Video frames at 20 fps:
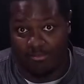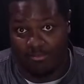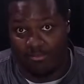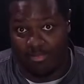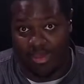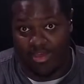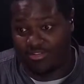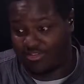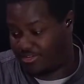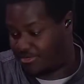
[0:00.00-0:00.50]

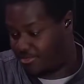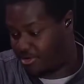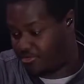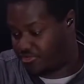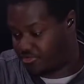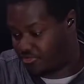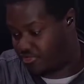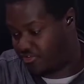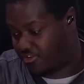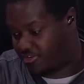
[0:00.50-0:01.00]
best,
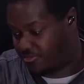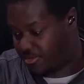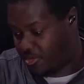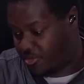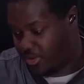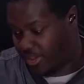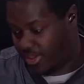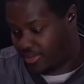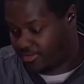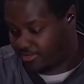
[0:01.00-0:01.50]
most crispy
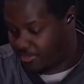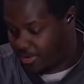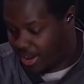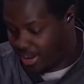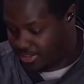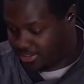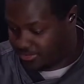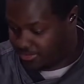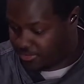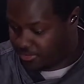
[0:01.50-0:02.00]
wings
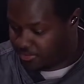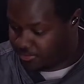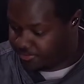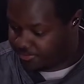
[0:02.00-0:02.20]
possible.